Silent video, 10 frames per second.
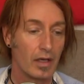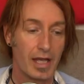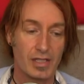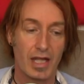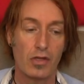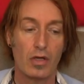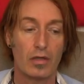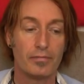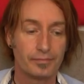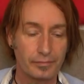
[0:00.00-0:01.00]

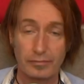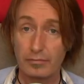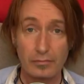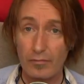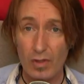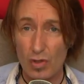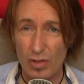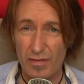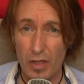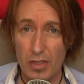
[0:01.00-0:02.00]
Estación. So
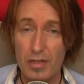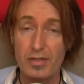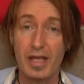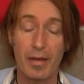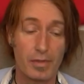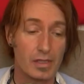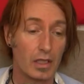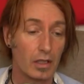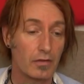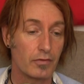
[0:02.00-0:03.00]
it's virtually the same, isn't
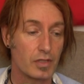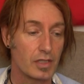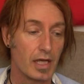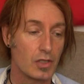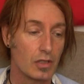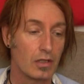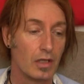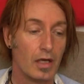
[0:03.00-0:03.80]
it? Looking for a station.